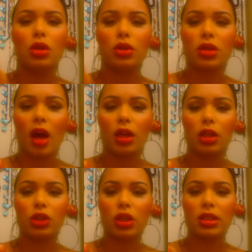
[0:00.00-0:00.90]
So it's kind
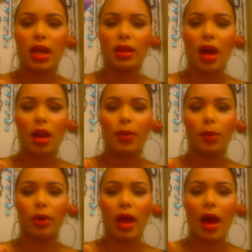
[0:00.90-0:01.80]
of looks just like that, a
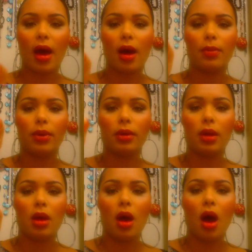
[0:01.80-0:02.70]
purple cap.
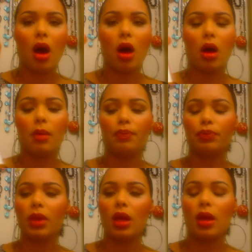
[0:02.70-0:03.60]

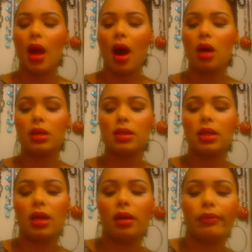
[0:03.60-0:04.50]
Yeah,
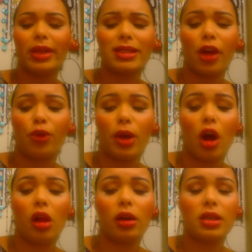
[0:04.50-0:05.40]
honestly, it's like
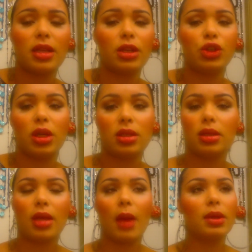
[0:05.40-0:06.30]
$3, and it's just the
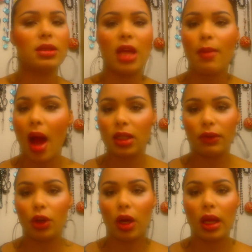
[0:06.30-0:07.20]
same. It's the same
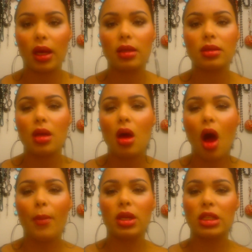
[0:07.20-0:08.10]
active ingredients.
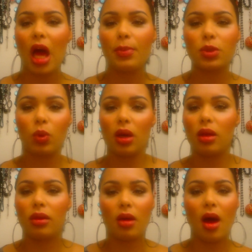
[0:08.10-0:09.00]
It just helps
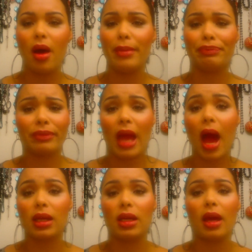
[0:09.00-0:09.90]
with
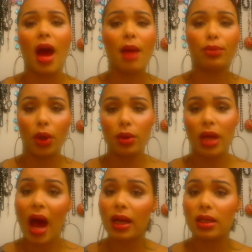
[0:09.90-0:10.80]
acne, and I'm prone
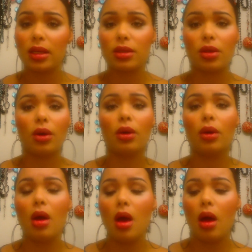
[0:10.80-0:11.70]
to acne,
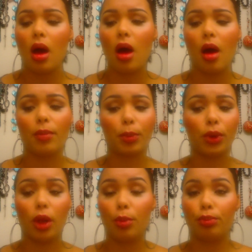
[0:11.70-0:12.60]
so
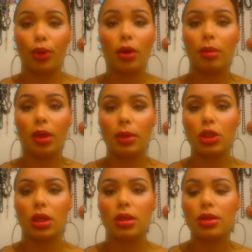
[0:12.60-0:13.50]
prone to
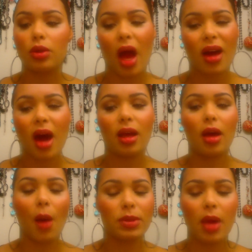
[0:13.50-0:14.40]
blemishes, so that kind
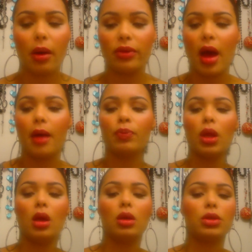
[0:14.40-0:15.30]
of helps me out with that.
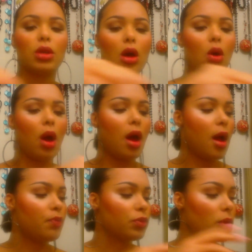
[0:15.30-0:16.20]

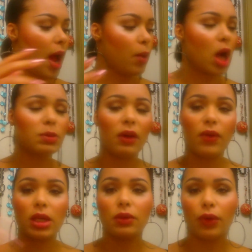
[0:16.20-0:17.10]
So I wash my
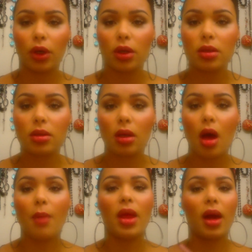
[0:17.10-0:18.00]
face first,
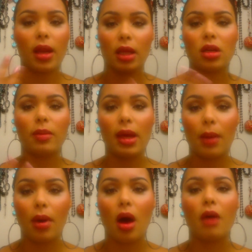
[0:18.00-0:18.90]
and that kind of gets all the
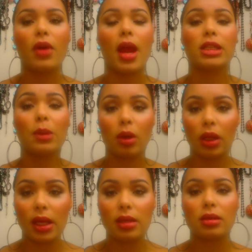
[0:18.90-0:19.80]
makeup off, and I double
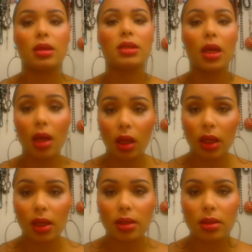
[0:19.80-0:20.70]
cleanse, and the second
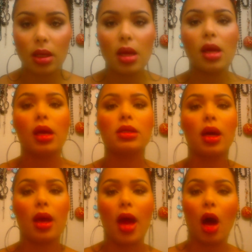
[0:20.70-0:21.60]
cleanse is
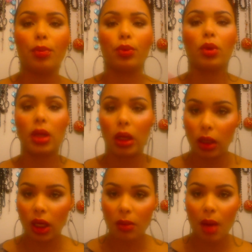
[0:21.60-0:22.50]
going to help really
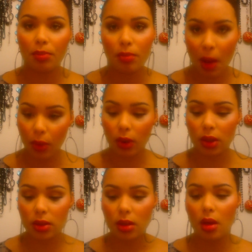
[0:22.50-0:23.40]
clean my
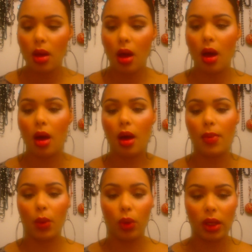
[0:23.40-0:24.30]
pores,
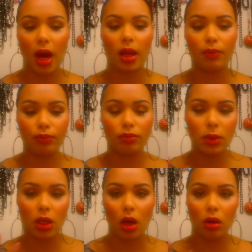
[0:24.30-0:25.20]
and really kind
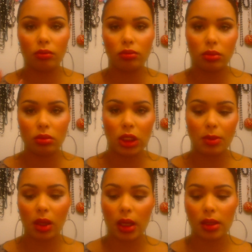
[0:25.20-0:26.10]
of,
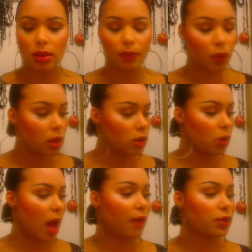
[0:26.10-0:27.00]
deep cleanse.
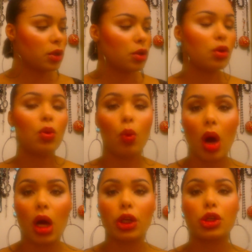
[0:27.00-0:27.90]
So after you
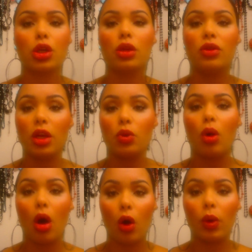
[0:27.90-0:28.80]
wash, then
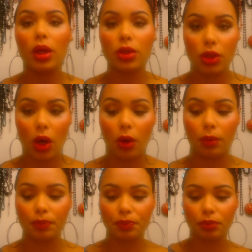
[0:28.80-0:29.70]
you always
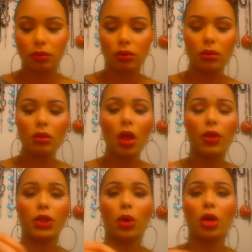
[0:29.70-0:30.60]
tone.
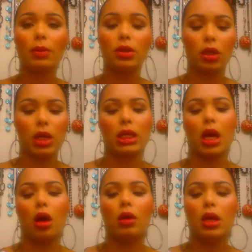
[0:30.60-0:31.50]
The toner I'm using right
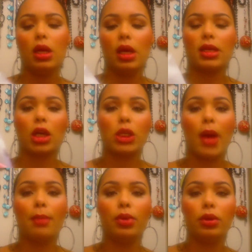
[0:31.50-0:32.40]
now is actually
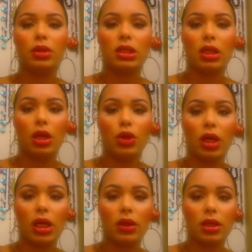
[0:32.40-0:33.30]
by Boots, and you
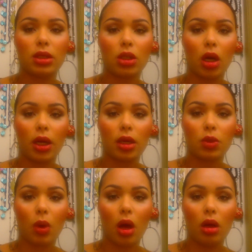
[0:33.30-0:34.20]
can get this in Target
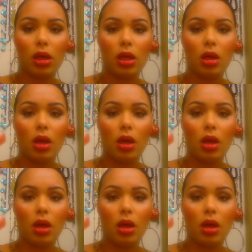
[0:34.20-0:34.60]
as well.